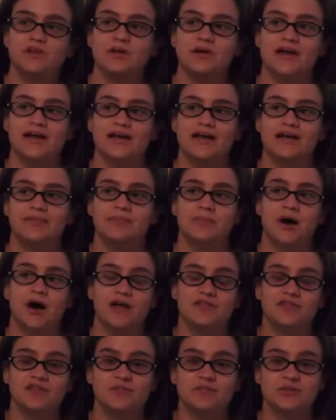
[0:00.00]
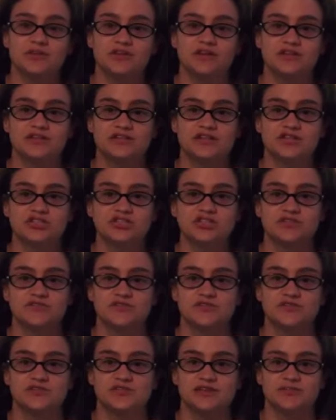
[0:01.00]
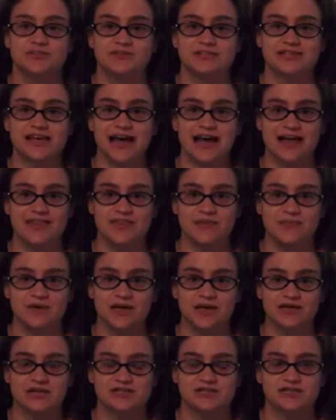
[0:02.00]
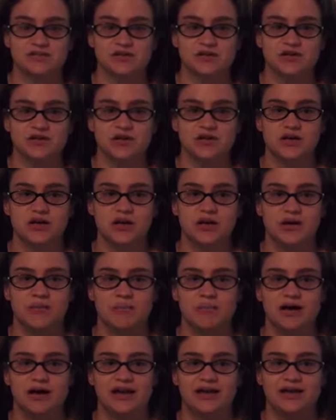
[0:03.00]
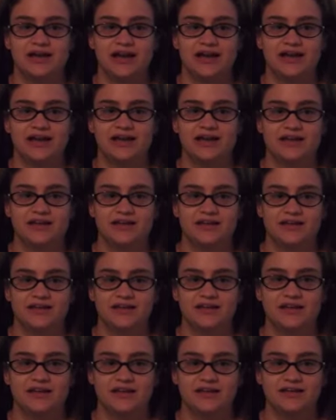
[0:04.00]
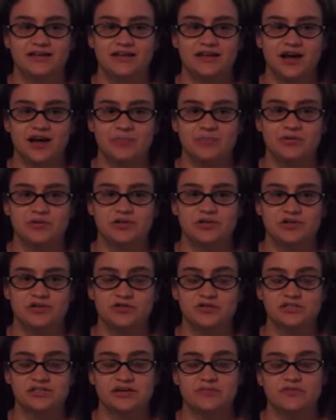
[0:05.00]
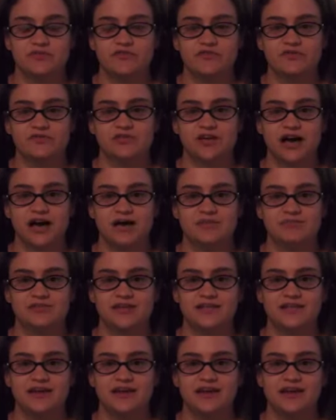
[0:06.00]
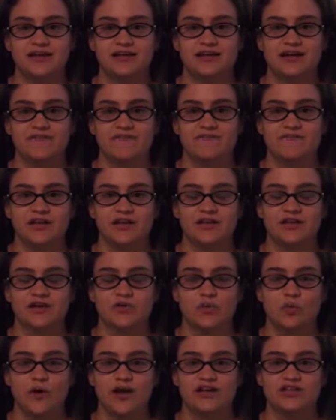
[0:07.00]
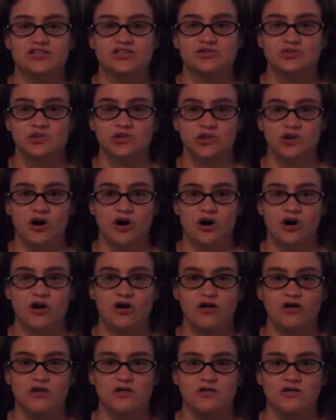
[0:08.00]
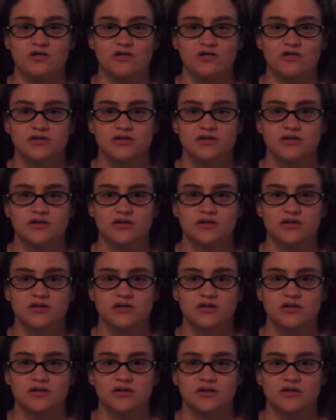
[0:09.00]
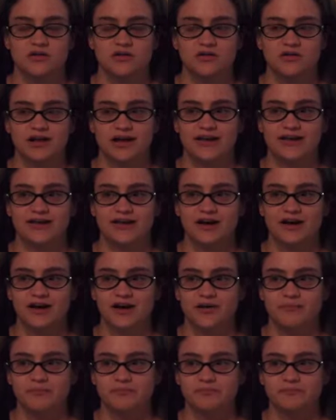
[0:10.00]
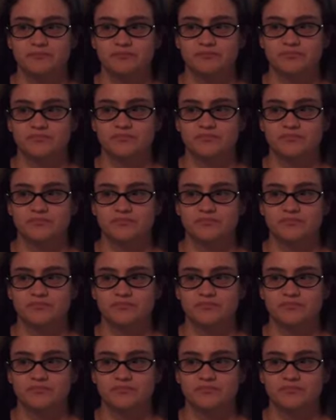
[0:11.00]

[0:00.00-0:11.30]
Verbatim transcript: And I bought them with the intention of using them as athames, but I ended up using them a few times and they ended up feeling way too long like um